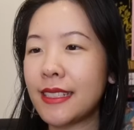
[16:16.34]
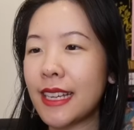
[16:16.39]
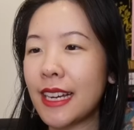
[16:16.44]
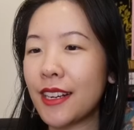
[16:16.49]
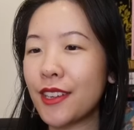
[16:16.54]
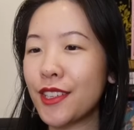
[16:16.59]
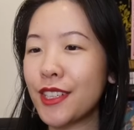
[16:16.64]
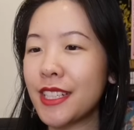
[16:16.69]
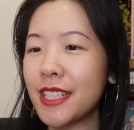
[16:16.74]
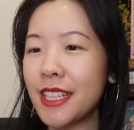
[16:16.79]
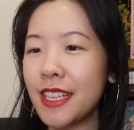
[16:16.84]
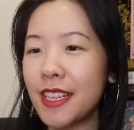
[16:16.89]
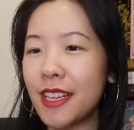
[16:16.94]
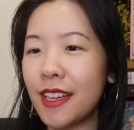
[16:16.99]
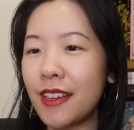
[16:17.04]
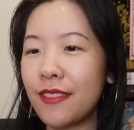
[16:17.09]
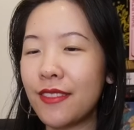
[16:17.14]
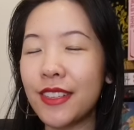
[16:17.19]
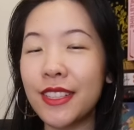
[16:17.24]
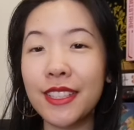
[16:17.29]

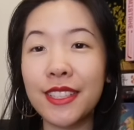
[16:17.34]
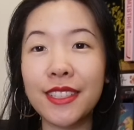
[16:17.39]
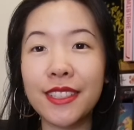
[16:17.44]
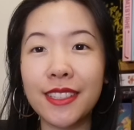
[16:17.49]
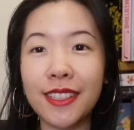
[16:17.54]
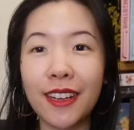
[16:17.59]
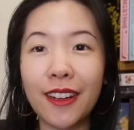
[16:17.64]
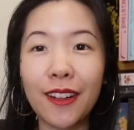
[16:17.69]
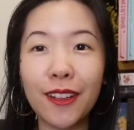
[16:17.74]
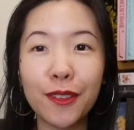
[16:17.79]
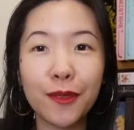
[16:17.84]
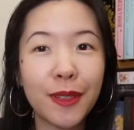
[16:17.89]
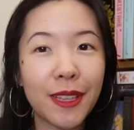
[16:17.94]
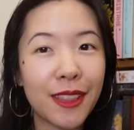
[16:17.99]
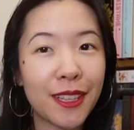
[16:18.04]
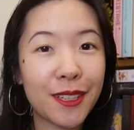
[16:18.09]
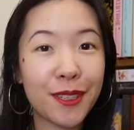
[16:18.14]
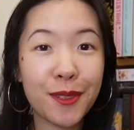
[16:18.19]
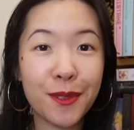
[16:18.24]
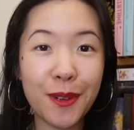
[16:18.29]
decorative massive skull
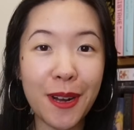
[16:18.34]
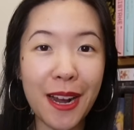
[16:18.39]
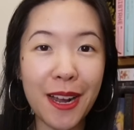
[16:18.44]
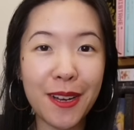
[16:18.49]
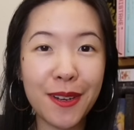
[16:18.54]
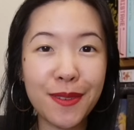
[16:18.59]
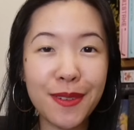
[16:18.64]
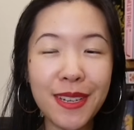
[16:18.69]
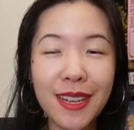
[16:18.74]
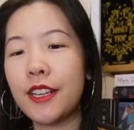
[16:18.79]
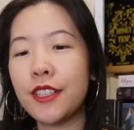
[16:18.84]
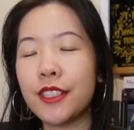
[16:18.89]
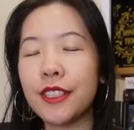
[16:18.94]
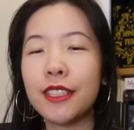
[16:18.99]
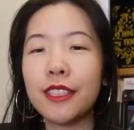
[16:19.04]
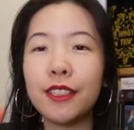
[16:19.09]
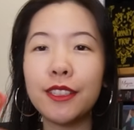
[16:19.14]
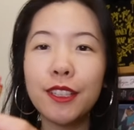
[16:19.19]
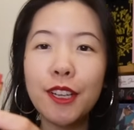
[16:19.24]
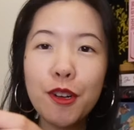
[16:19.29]
with a crown. Here's a
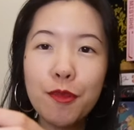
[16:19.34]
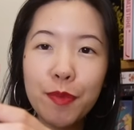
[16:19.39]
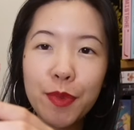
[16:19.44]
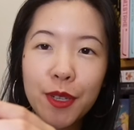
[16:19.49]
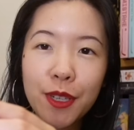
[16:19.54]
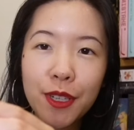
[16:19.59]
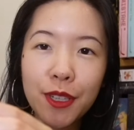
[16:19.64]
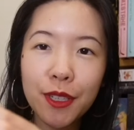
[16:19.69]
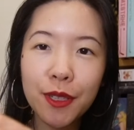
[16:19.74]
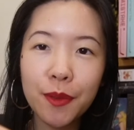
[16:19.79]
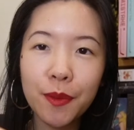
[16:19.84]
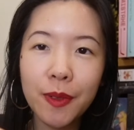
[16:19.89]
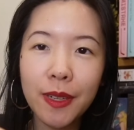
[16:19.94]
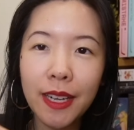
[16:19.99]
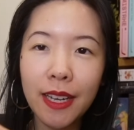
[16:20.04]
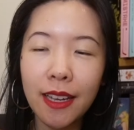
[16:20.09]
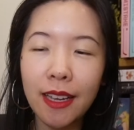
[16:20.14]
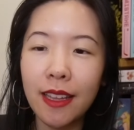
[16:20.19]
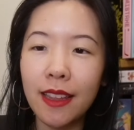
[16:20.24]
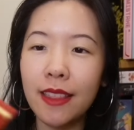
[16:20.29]
little notebook
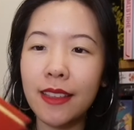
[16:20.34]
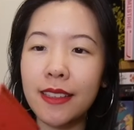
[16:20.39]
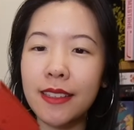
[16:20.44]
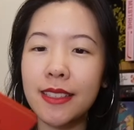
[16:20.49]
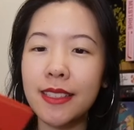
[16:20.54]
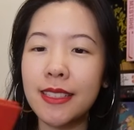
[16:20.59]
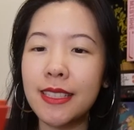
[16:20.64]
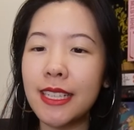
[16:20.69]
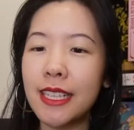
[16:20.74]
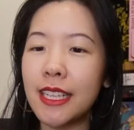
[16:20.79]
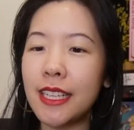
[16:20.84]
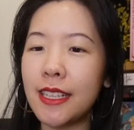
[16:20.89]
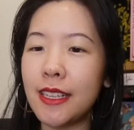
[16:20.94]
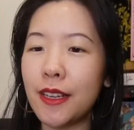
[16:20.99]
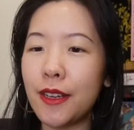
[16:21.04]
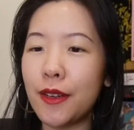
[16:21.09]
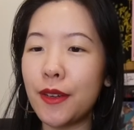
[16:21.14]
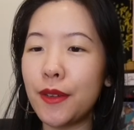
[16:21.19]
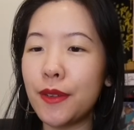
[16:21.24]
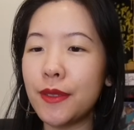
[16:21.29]
with sticky
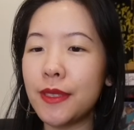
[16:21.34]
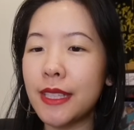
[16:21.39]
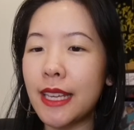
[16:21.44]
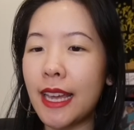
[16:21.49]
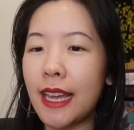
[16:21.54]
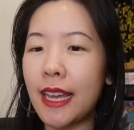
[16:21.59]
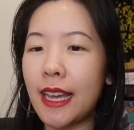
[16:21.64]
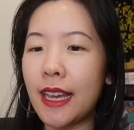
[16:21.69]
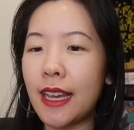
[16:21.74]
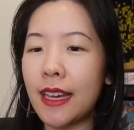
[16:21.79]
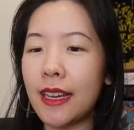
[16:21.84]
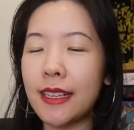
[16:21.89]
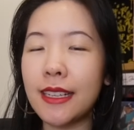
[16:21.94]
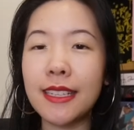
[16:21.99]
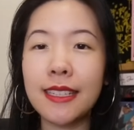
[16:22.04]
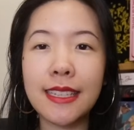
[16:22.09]
notes and